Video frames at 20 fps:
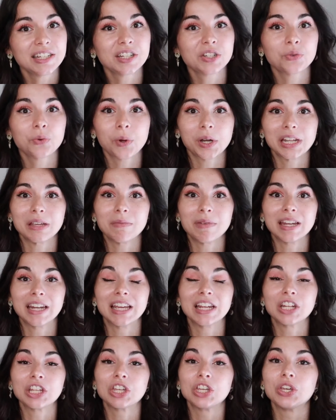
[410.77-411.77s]
to 20
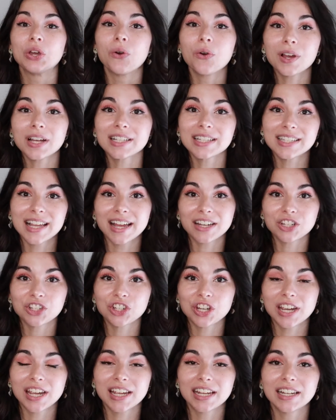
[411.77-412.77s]
minute yoga
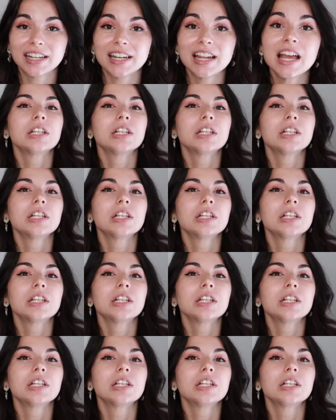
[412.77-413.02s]
session,